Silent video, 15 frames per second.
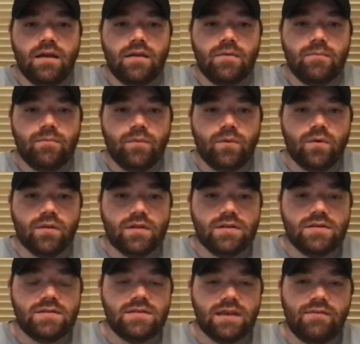More than
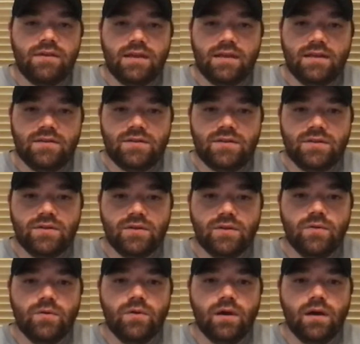
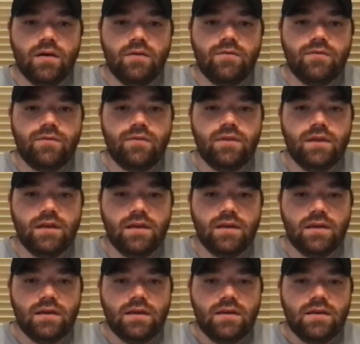72 of
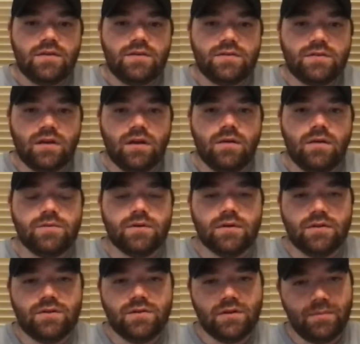the Psalms
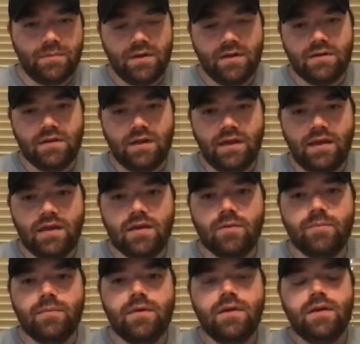are attributed to
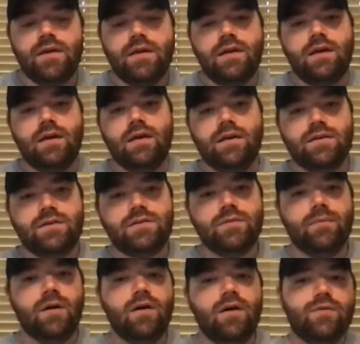him.
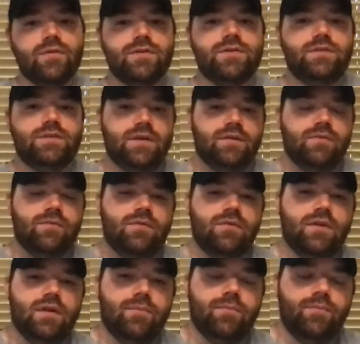Some others
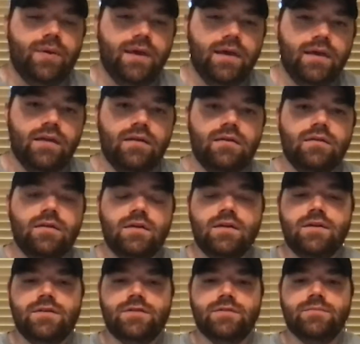that penned
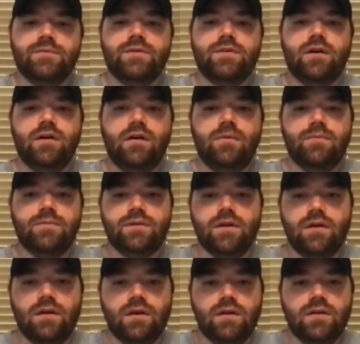some Psalms,
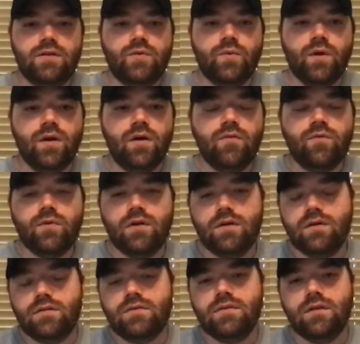12
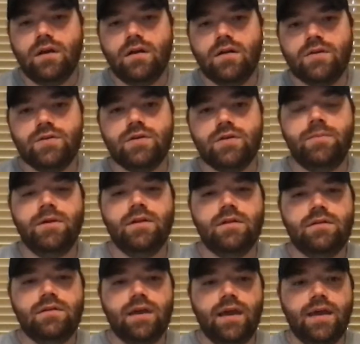are
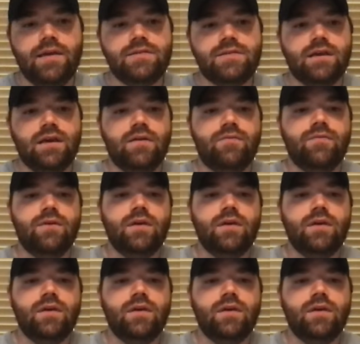attributed to Asaph,